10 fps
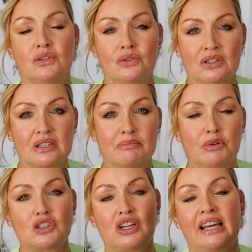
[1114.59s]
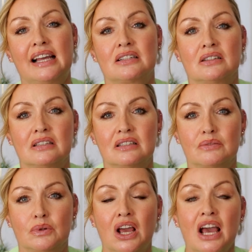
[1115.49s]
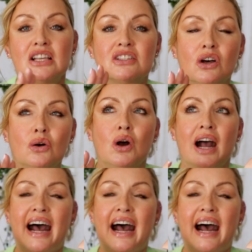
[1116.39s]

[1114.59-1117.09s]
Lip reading: using it as much, and I held on to this one. So